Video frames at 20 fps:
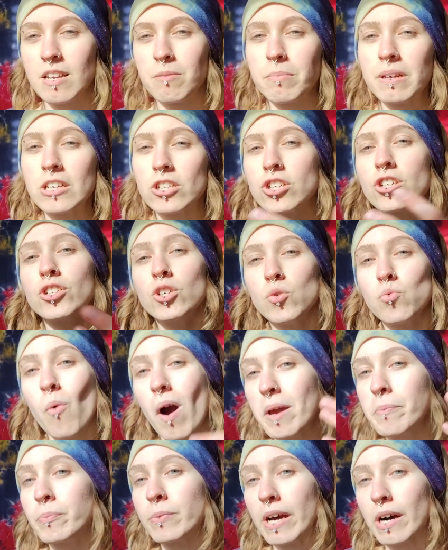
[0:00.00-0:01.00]
make sure you
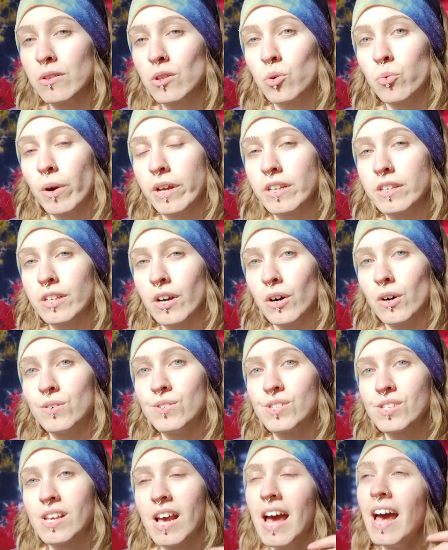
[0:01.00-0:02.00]
wipe down the
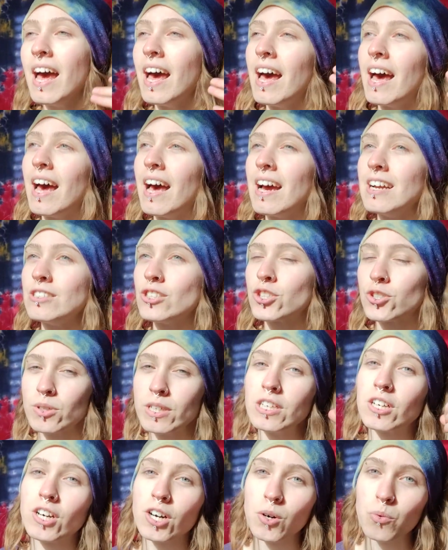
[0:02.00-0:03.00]
windows and
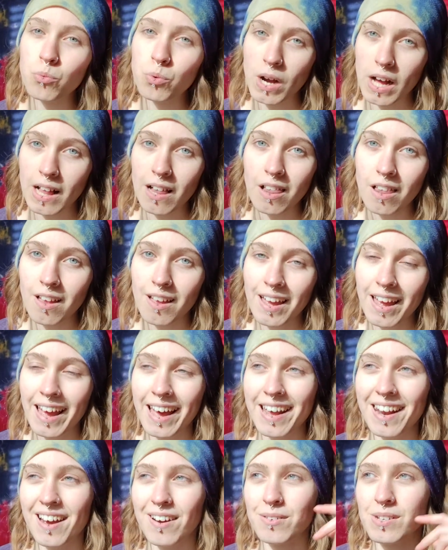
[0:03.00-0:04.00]
treat her well.
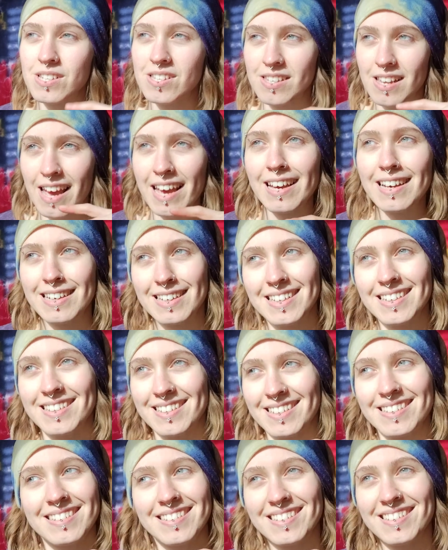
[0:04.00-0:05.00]
And I was like,
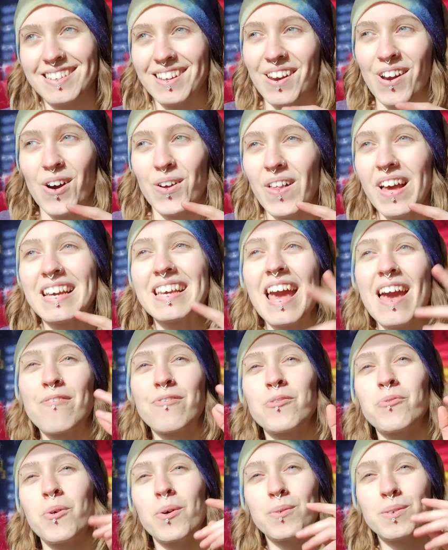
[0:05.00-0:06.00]
like
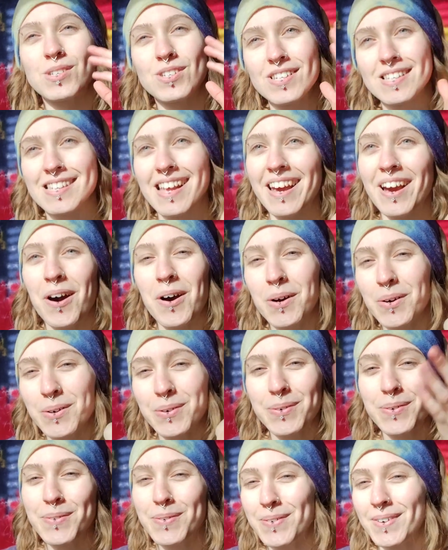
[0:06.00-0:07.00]
everyone was just like,
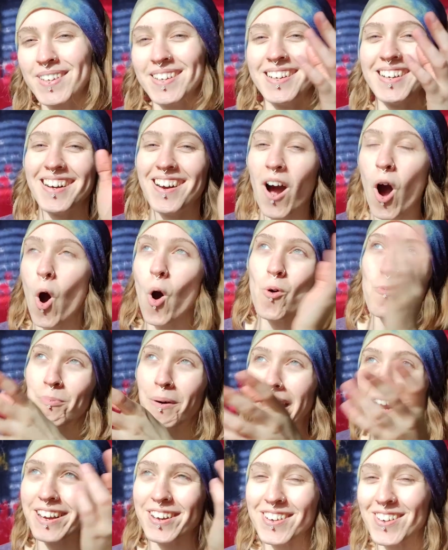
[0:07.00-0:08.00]
oh,
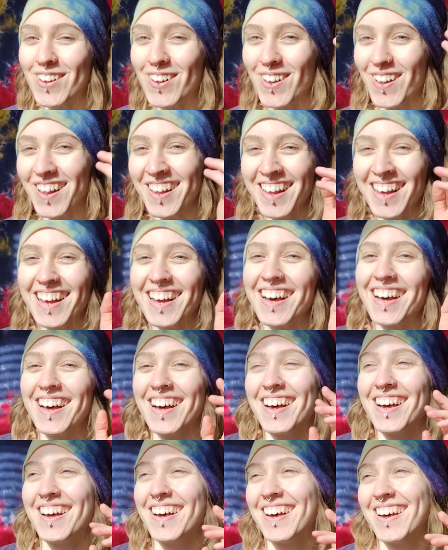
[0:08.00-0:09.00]
Michael.
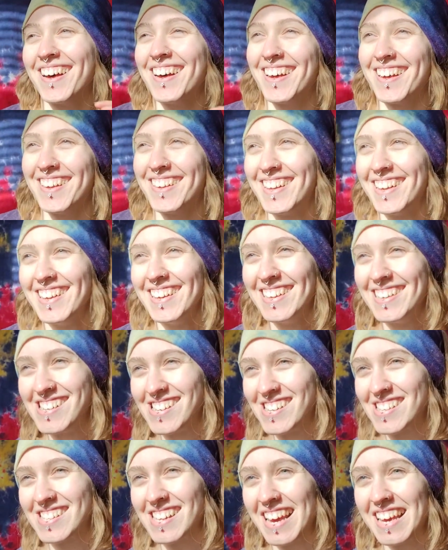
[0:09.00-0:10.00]

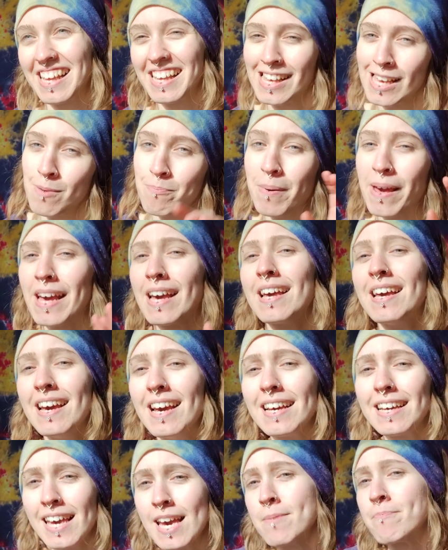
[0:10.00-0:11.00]
They're just like, keep
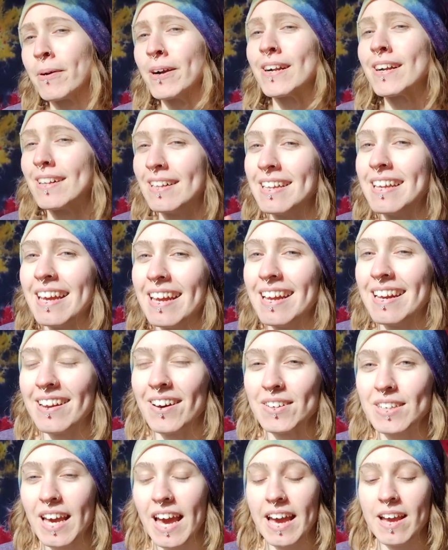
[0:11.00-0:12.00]
her clean,
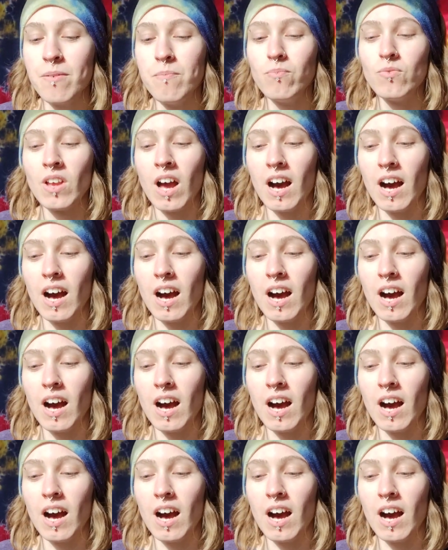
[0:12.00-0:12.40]
okay?